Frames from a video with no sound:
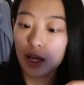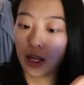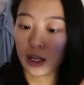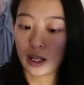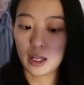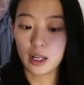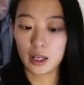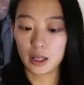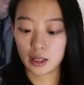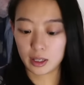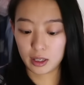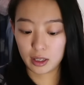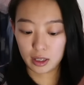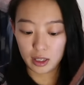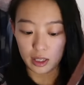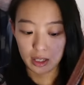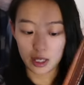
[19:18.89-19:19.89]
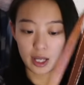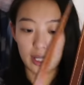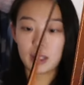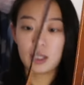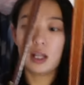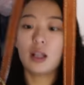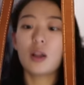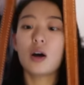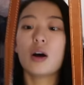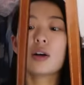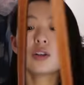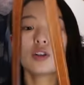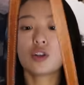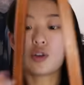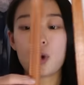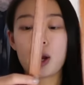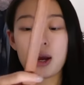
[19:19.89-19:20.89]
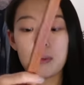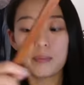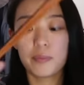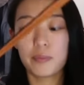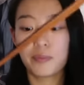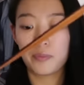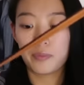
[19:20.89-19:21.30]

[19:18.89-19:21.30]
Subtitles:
And then it has a long strap